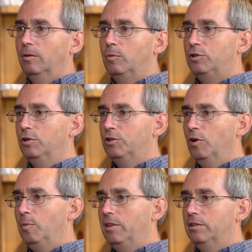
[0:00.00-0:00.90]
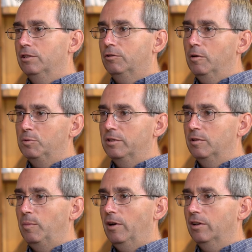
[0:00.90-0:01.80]
Would you show me the descriptions
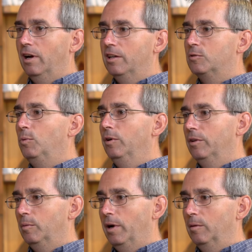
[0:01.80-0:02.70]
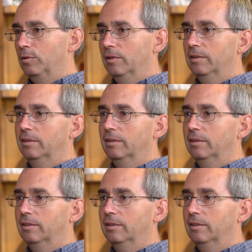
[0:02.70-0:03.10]
about God's will in the Bible?